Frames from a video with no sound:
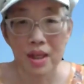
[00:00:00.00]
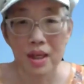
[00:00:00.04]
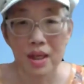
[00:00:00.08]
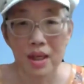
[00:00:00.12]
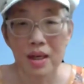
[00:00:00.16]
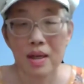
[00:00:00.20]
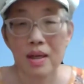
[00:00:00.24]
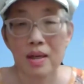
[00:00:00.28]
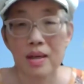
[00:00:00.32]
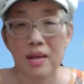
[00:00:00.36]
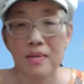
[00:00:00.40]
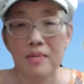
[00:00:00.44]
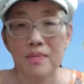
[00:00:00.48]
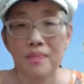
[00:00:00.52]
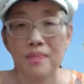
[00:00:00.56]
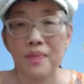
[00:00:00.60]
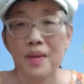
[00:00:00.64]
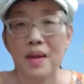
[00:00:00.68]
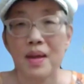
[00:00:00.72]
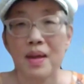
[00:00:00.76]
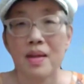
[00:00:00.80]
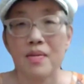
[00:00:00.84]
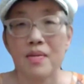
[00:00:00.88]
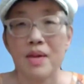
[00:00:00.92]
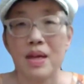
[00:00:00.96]

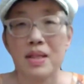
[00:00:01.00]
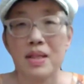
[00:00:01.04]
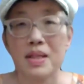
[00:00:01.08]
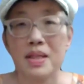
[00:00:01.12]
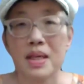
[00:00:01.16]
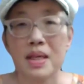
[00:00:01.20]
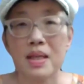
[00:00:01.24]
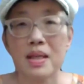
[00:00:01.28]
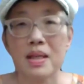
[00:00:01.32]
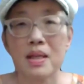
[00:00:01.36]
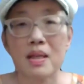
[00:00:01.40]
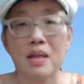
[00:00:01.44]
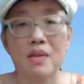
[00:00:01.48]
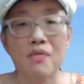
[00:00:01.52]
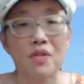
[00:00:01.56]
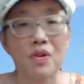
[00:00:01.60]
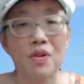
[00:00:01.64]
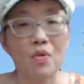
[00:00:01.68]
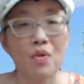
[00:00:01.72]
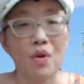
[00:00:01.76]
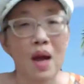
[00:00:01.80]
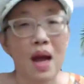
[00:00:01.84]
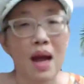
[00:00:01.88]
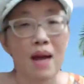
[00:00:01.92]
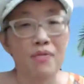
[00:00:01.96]
They say that if
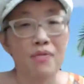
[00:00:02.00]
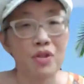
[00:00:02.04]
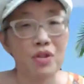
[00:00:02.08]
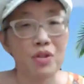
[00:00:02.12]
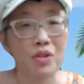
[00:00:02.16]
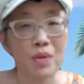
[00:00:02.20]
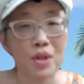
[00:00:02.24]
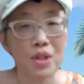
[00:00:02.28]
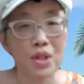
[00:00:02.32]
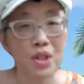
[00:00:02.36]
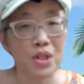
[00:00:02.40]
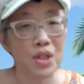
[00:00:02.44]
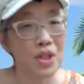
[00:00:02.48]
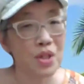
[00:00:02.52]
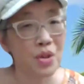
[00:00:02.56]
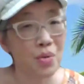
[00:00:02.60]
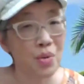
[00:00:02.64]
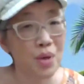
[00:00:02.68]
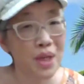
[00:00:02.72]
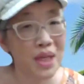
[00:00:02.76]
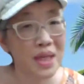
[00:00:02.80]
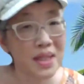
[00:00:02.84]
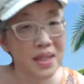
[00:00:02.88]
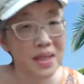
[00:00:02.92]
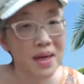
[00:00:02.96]
you have too much
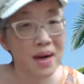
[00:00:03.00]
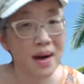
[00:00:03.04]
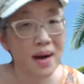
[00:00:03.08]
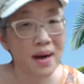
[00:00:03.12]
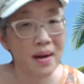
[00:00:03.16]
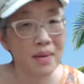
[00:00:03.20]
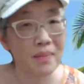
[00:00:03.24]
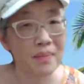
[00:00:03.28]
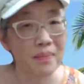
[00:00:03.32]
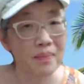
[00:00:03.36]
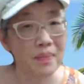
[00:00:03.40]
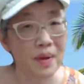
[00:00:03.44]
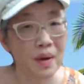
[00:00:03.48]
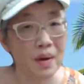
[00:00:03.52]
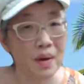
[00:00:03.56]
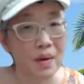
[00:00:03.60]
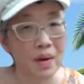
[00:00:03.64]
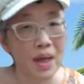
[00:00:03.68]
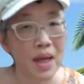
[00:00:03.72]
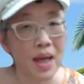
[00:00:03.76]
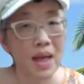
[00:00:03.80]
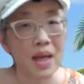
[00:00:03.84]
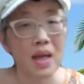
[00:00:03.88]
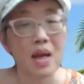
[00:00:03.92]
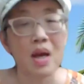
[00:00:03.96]
screen time,
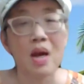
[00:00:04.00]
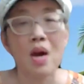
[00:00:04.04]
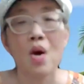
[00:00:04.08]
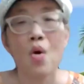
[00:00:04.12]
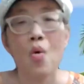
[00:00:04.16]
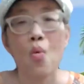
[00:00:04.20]
okay,